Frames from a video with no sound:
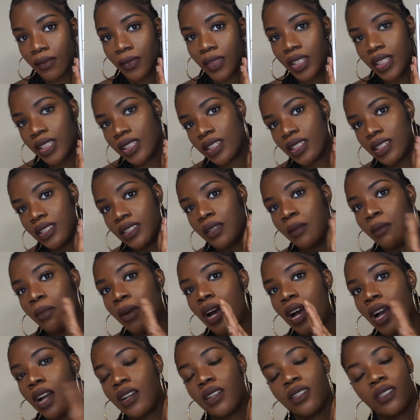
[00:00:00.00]
This is the
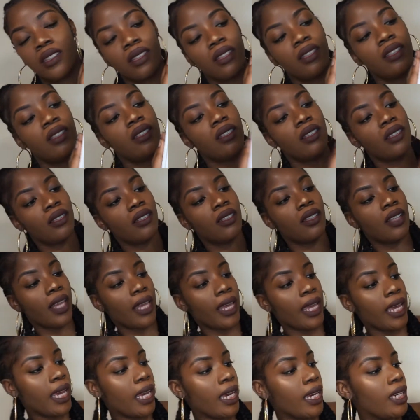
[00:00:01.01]
box,
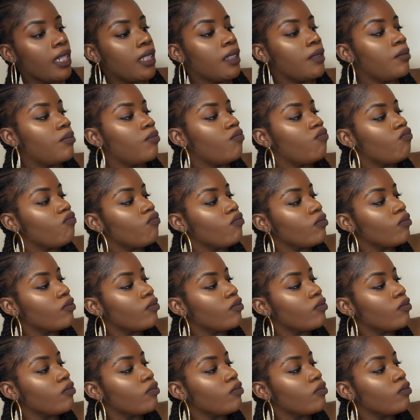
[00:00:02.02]
and